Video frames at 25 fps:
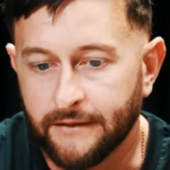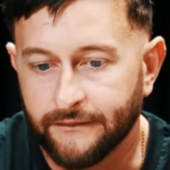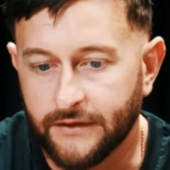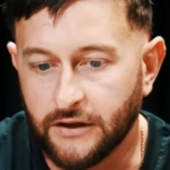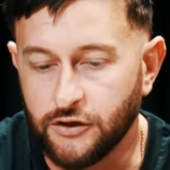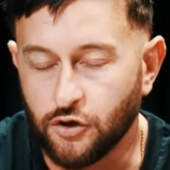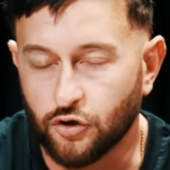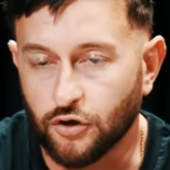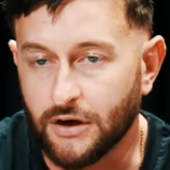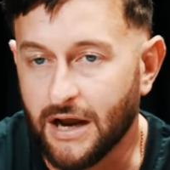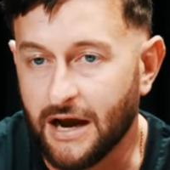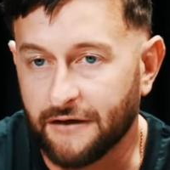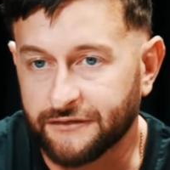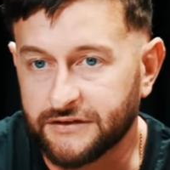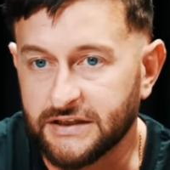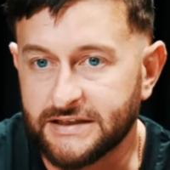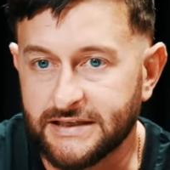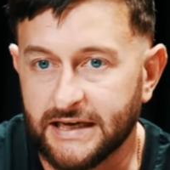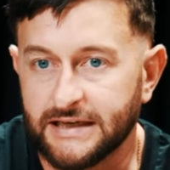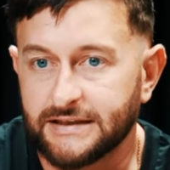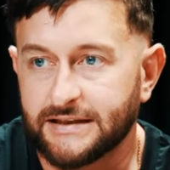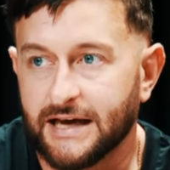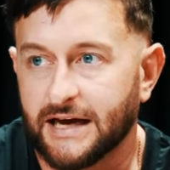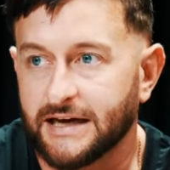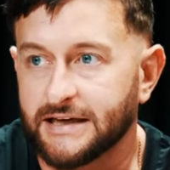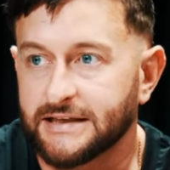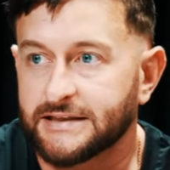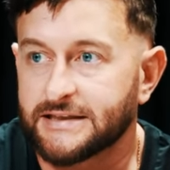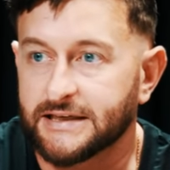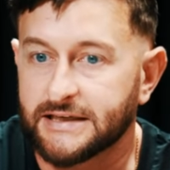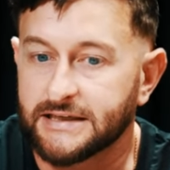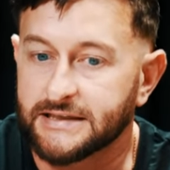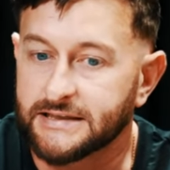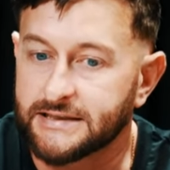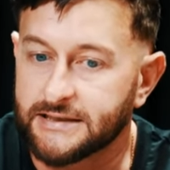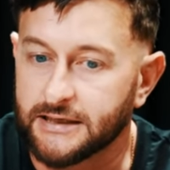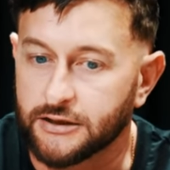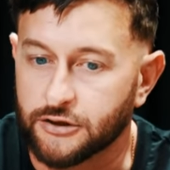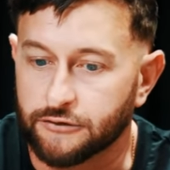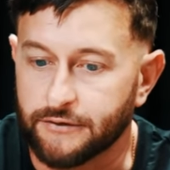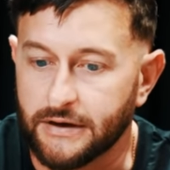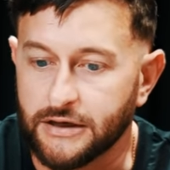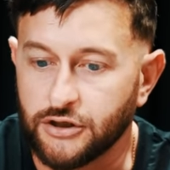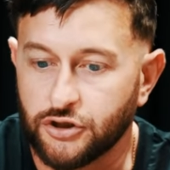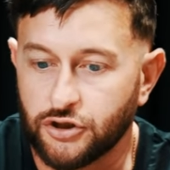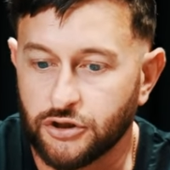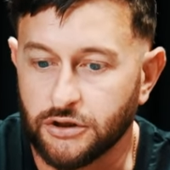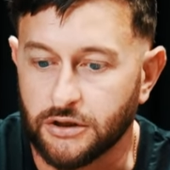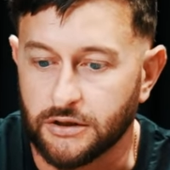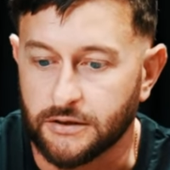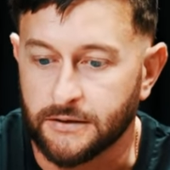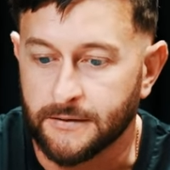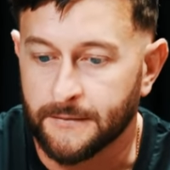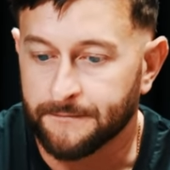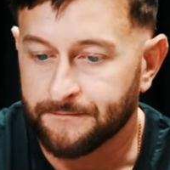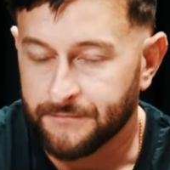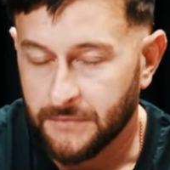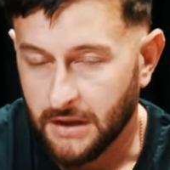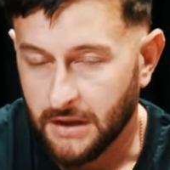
then you're going to have to take that into consideration